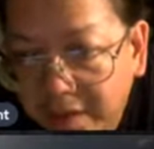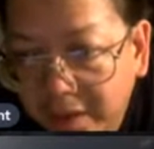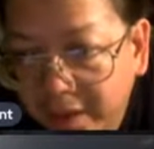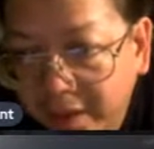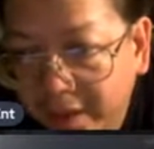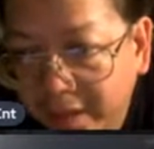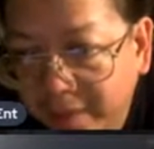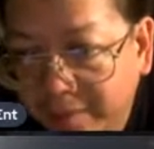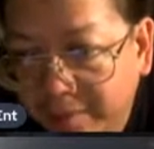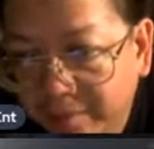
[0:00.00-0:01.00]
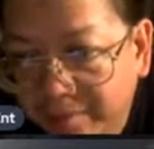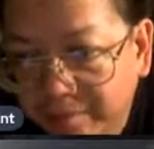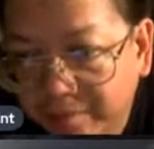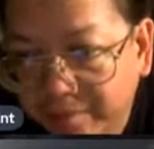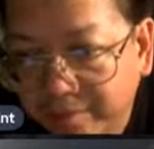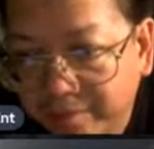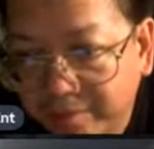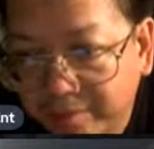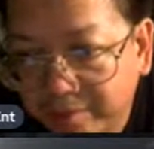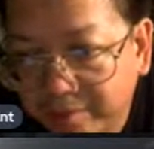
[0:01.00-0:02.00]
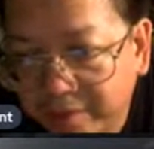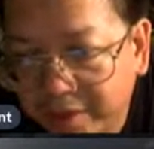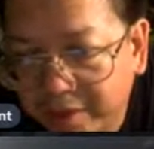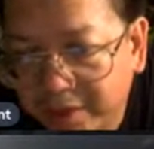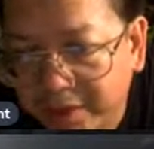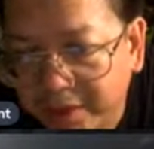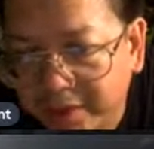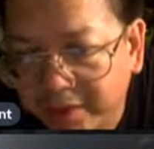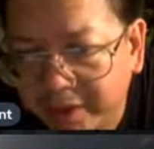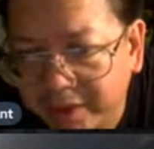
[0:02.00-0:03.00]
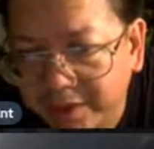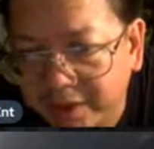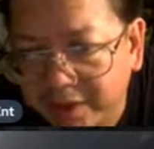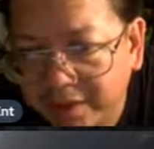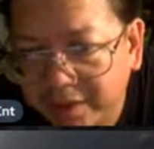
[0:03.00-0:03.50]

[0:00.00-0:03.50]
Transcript: Go ahead and give that a shot.